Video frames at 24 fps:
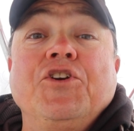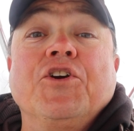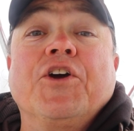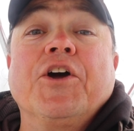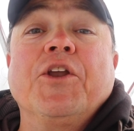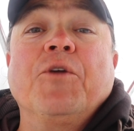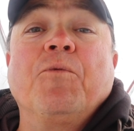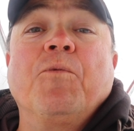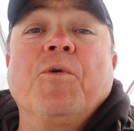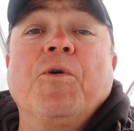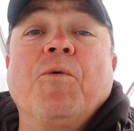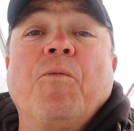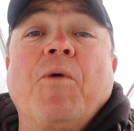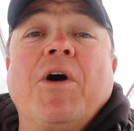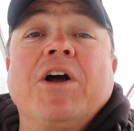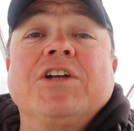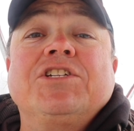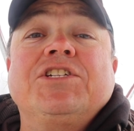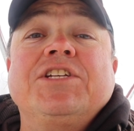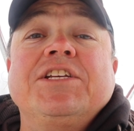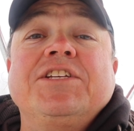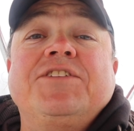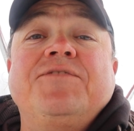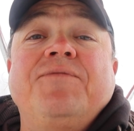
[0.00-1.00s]
you're going to want to
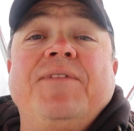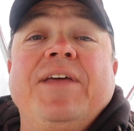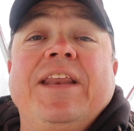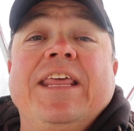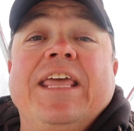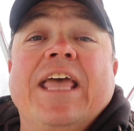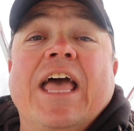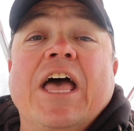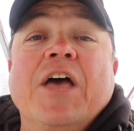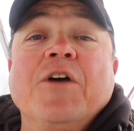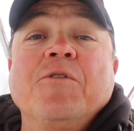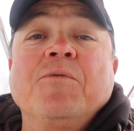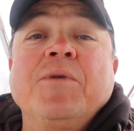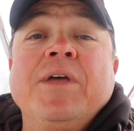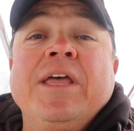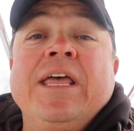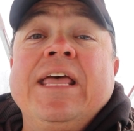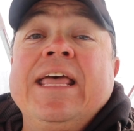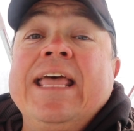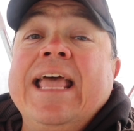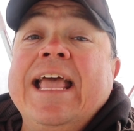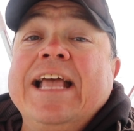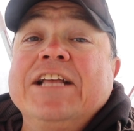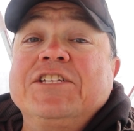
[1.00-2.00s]
watch this video.
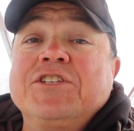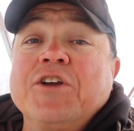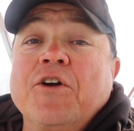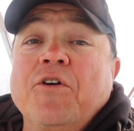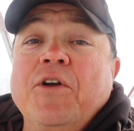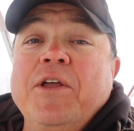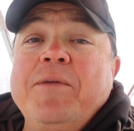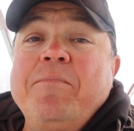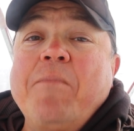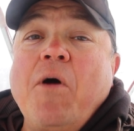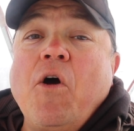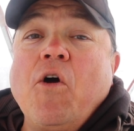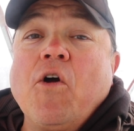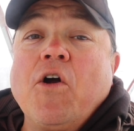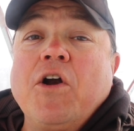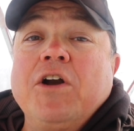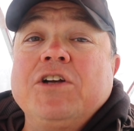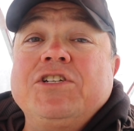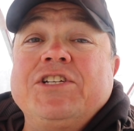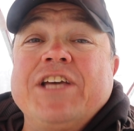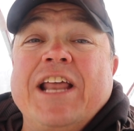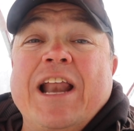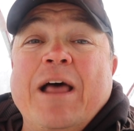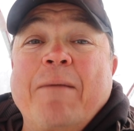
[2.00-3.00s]
It's early
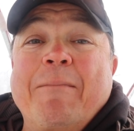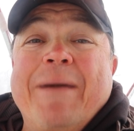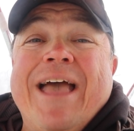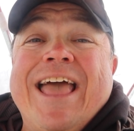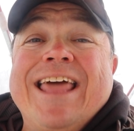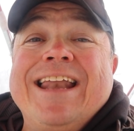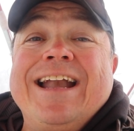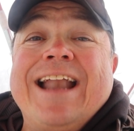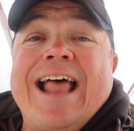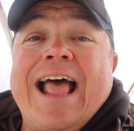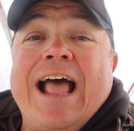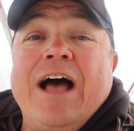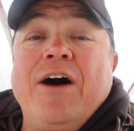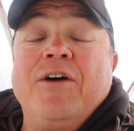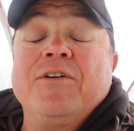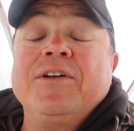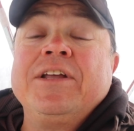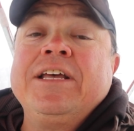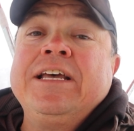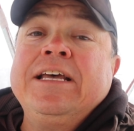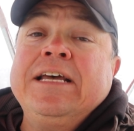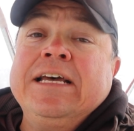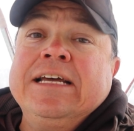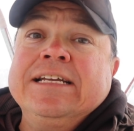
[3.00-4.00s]
March, and I'm headed out
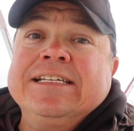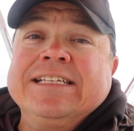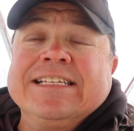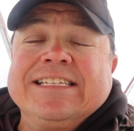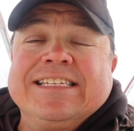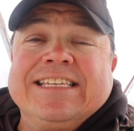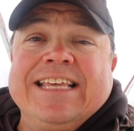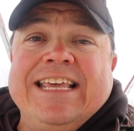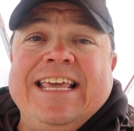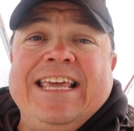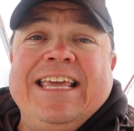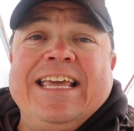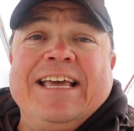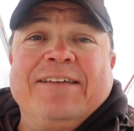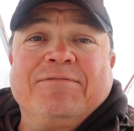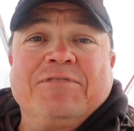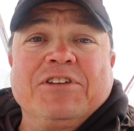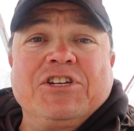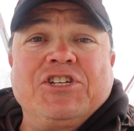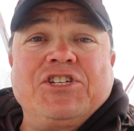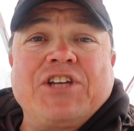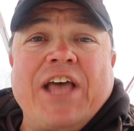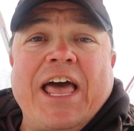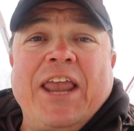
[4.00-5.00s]
to see if
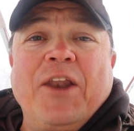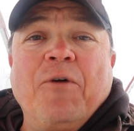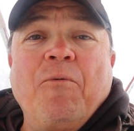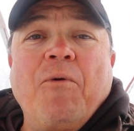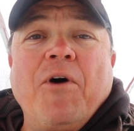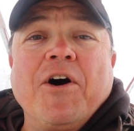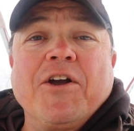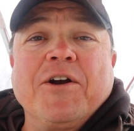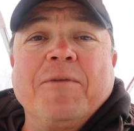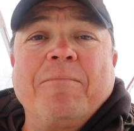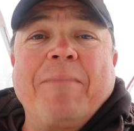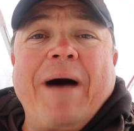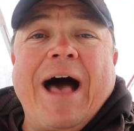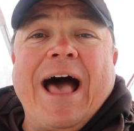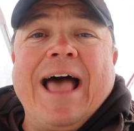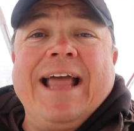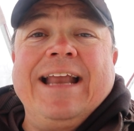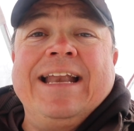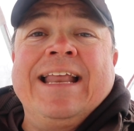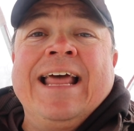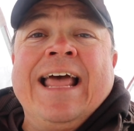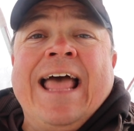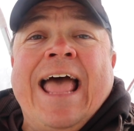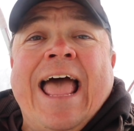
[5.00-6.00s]
the shallow water
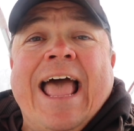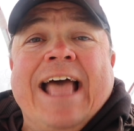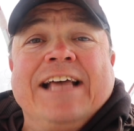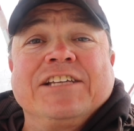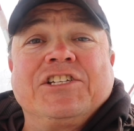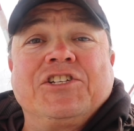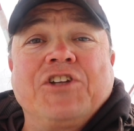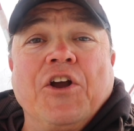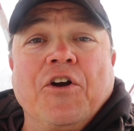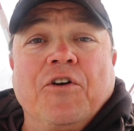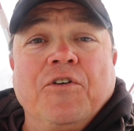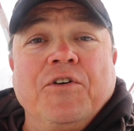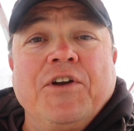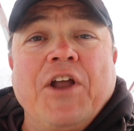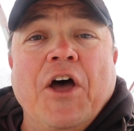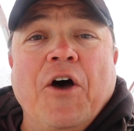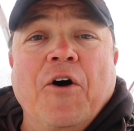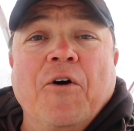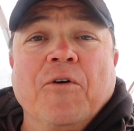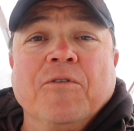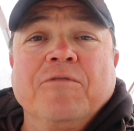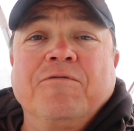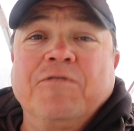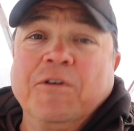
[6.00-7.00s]
bite has turned
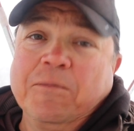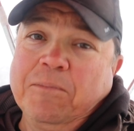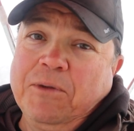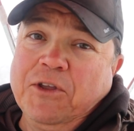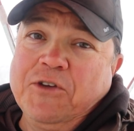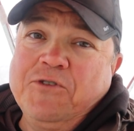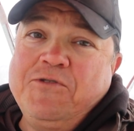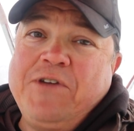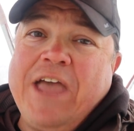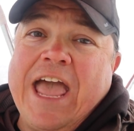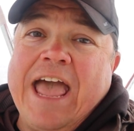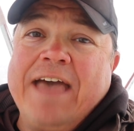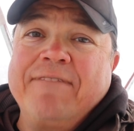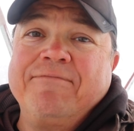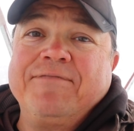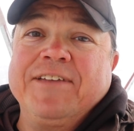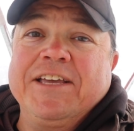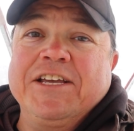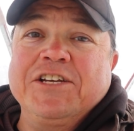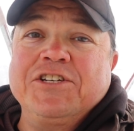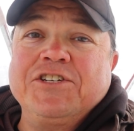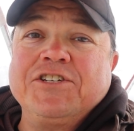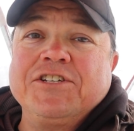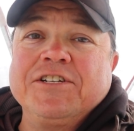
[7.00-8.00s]
on for blue
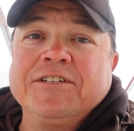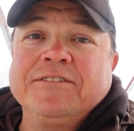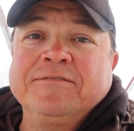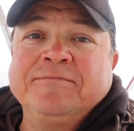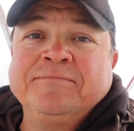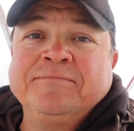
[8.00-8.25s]
catfish.